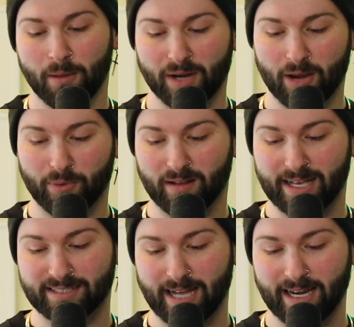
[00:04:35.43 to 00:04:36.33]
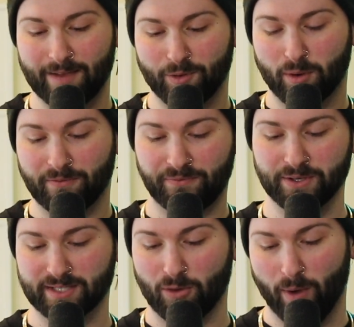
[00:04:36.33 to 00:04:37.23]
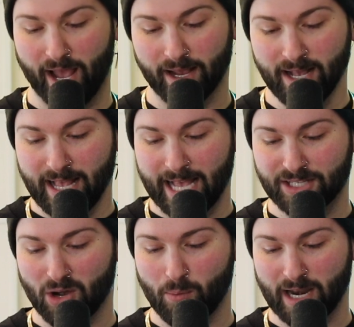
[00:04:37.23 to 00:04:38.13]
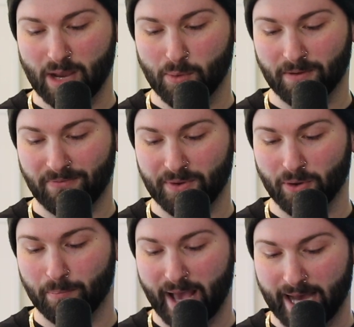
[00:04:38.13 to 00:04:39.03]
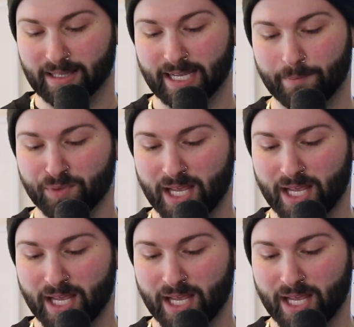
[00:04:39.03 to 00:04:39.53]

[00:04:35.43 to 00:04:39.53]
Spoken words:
But I realize not everyone feels that way and don't want anyone to feel badly.